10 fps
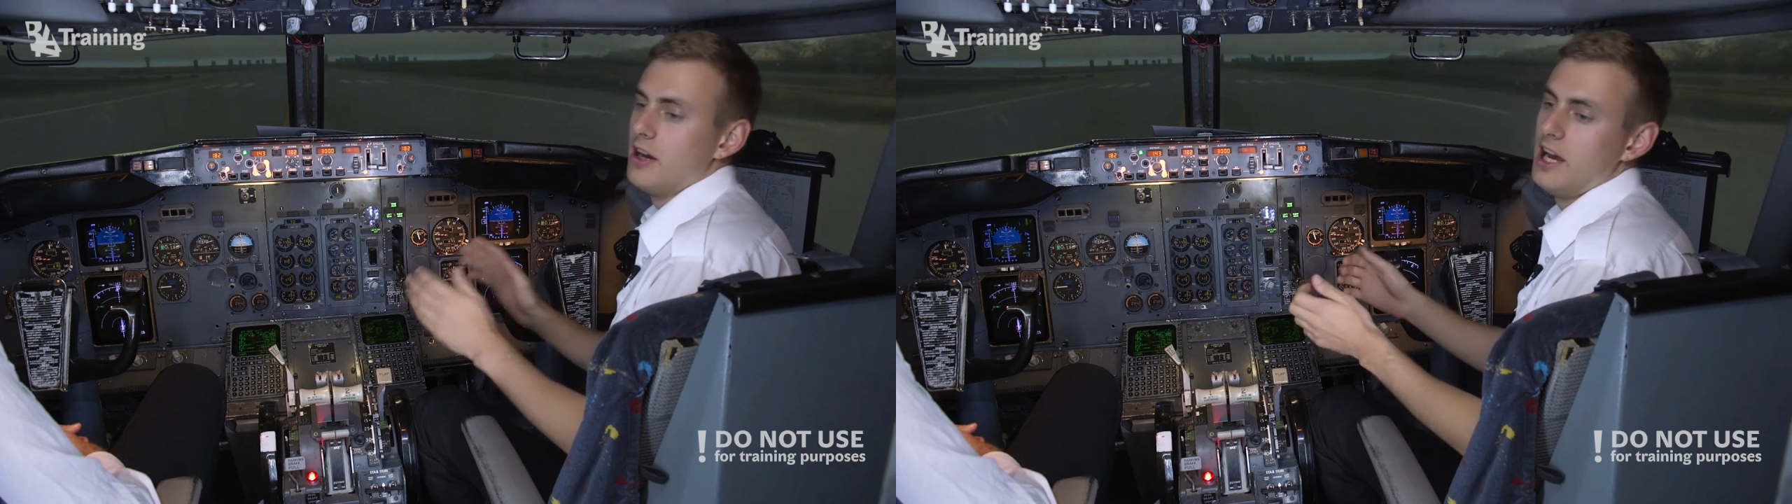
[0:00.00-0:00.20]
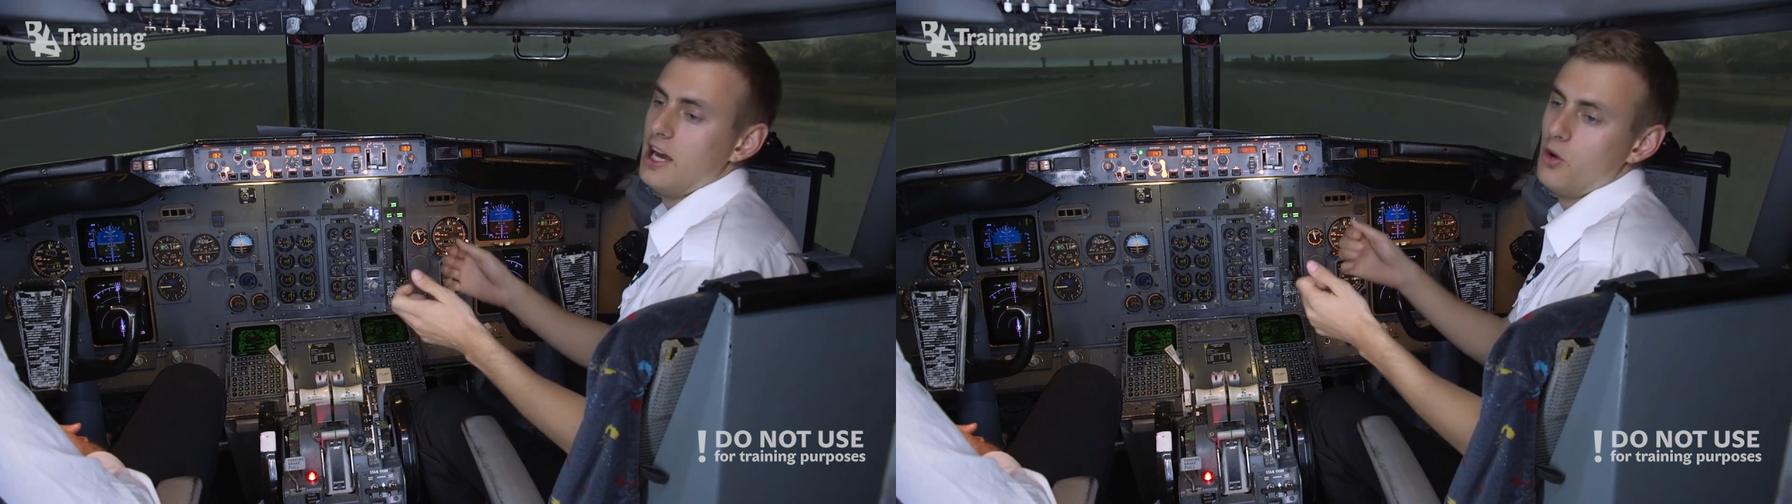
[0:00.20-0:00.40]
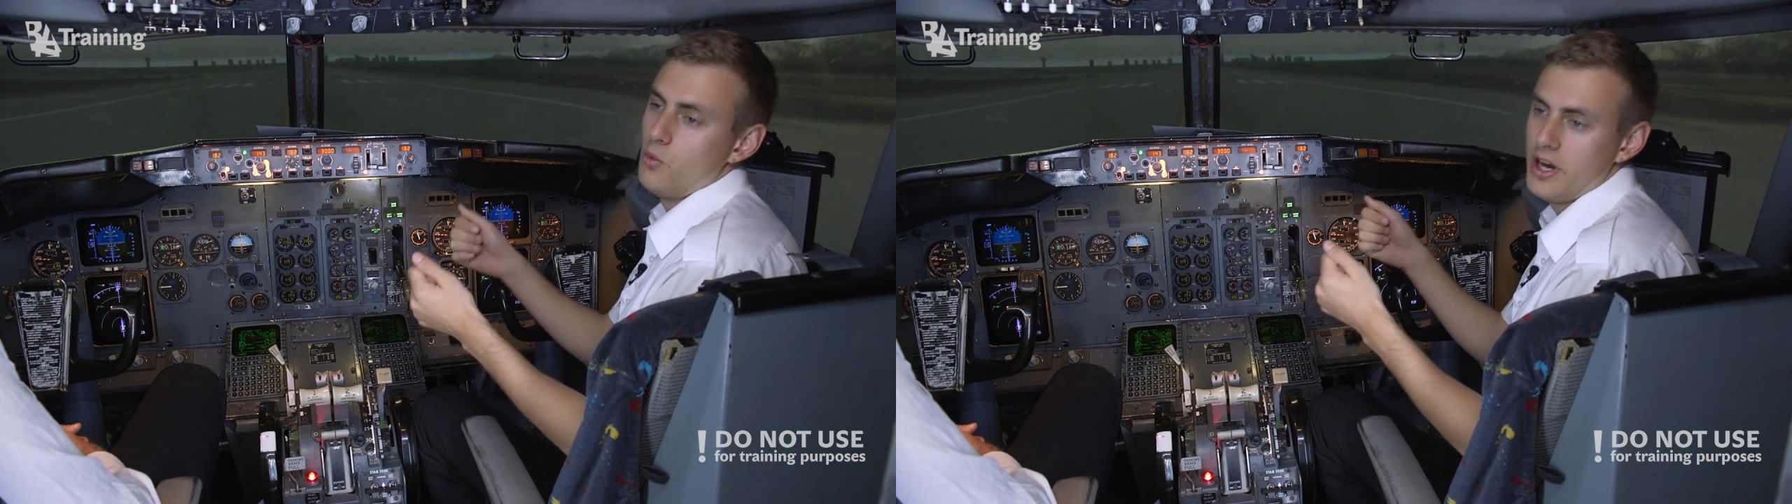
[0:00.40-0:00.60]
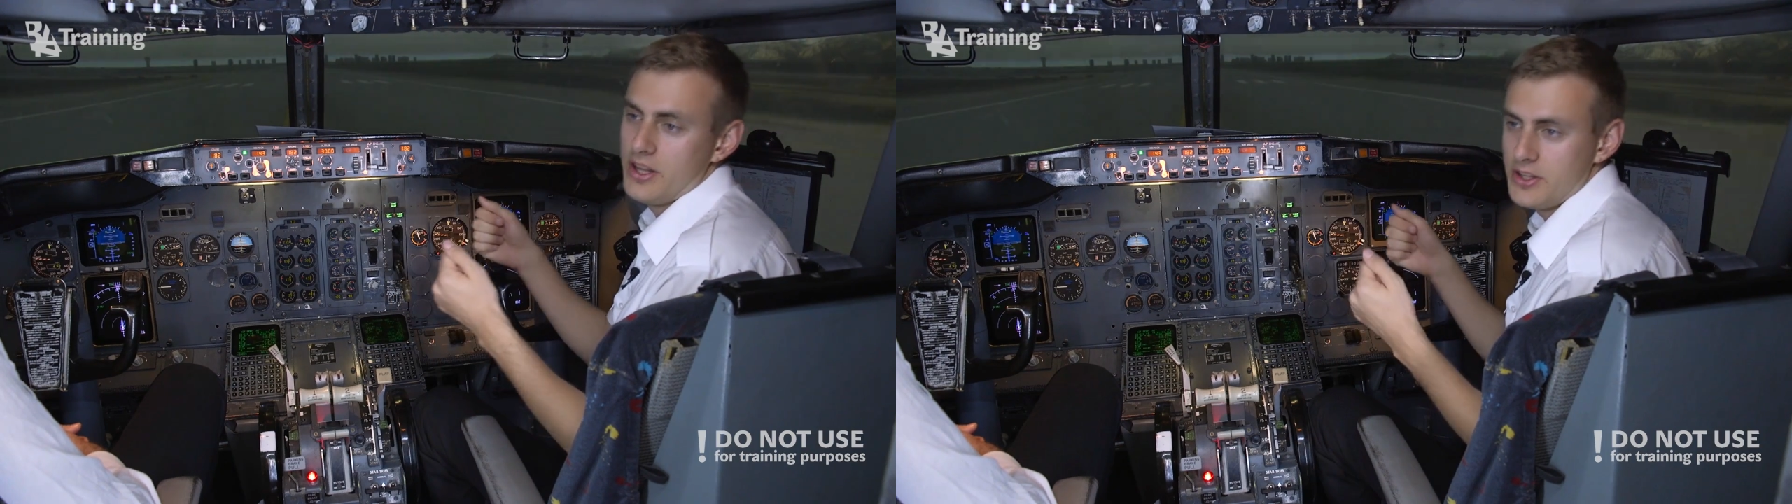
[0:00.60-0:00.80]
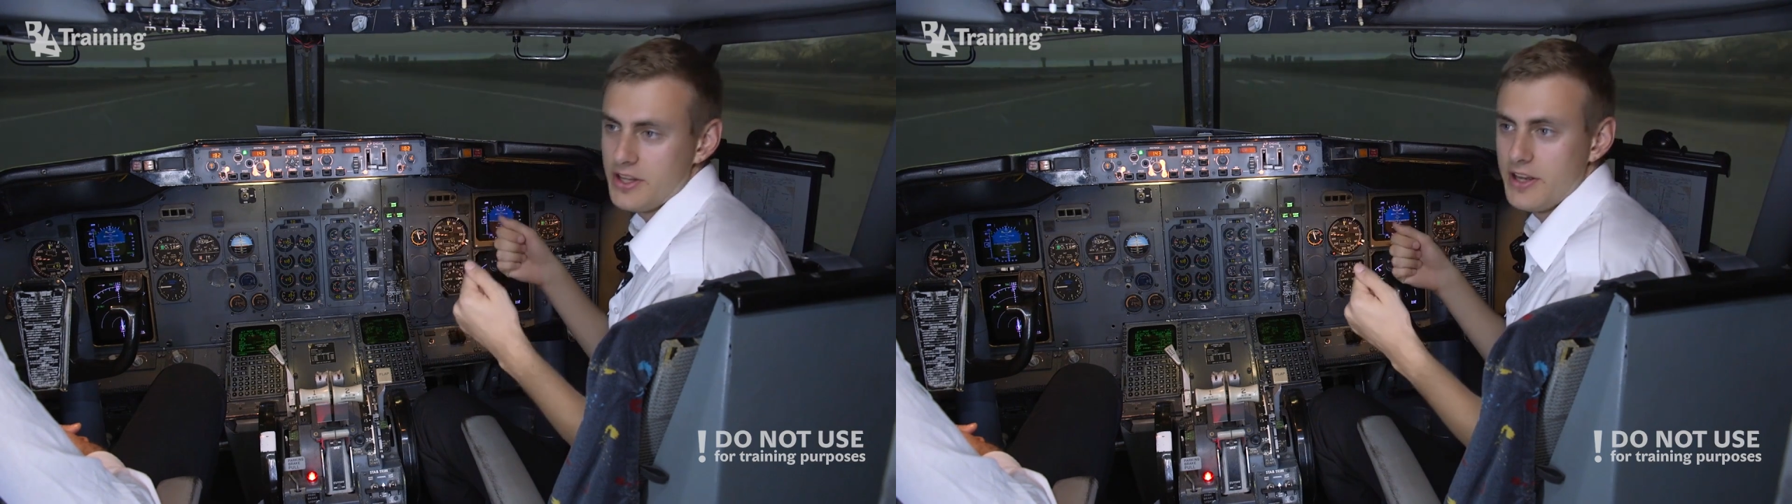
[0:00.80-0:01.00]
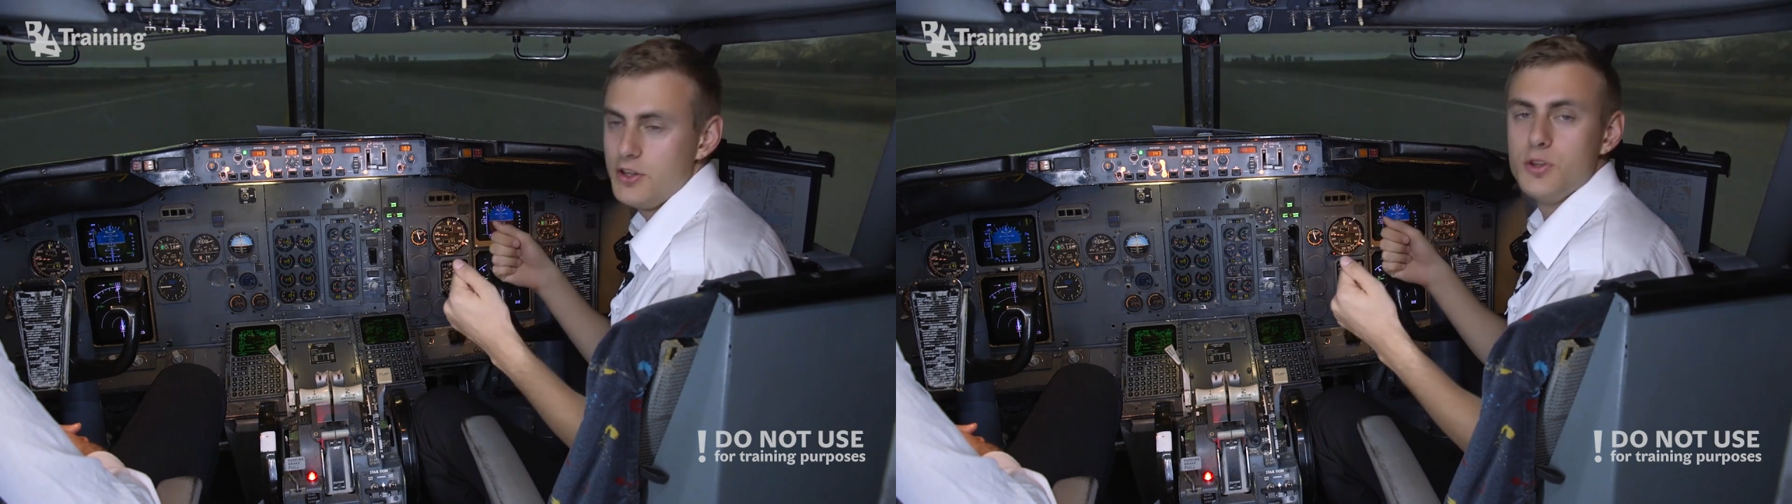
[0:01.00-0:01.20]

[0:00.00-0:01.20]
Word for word: Uh, when uh,